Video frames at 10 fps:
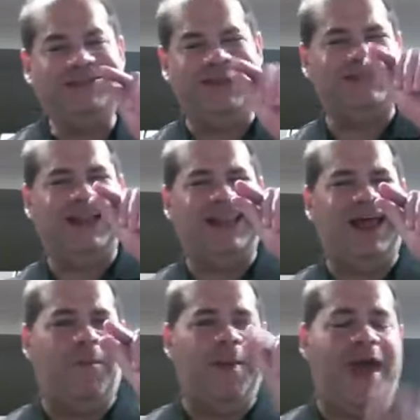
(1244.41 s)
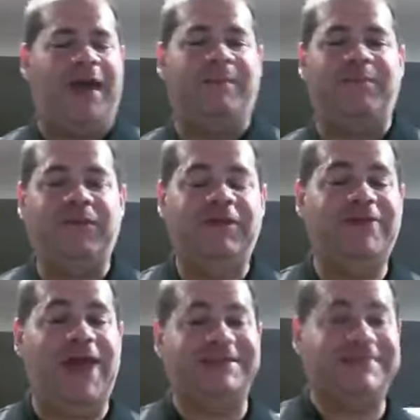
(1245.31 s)
just a little bit.
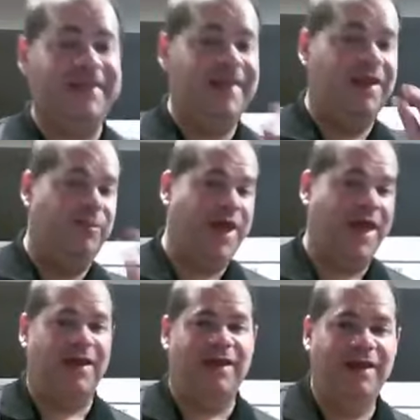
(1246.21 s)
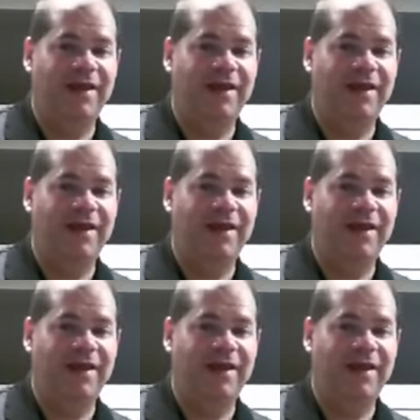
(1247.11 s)
Just a little bit.